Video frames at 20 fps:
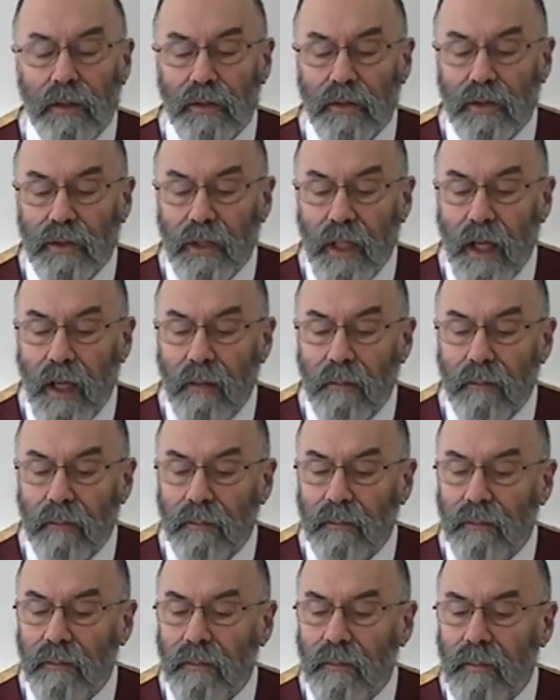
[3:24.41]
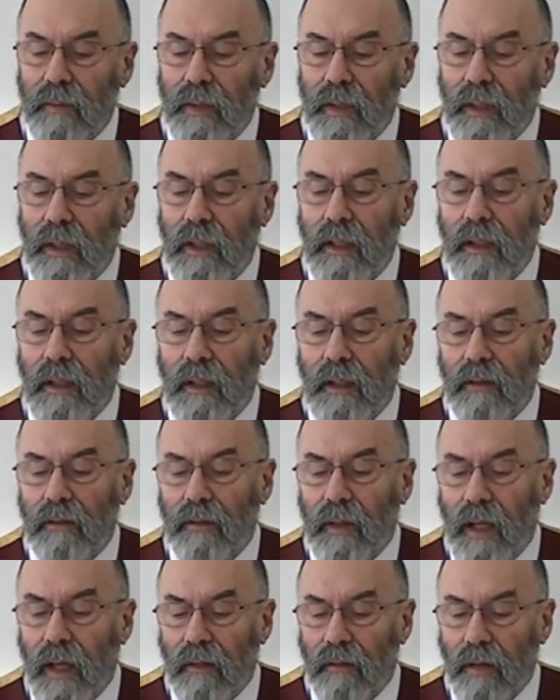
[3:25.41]
stem.
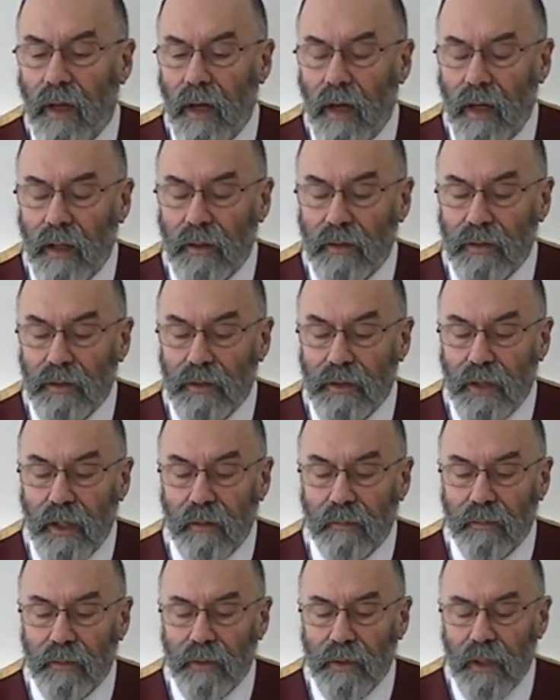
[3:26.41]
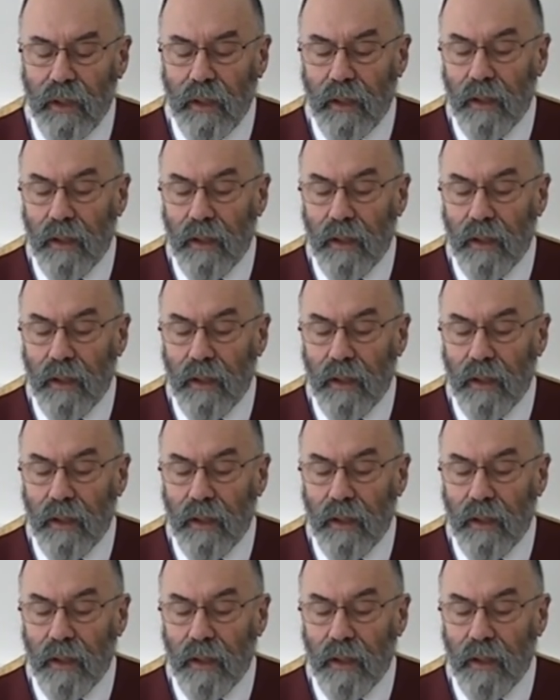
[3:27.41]
They have hardened tips.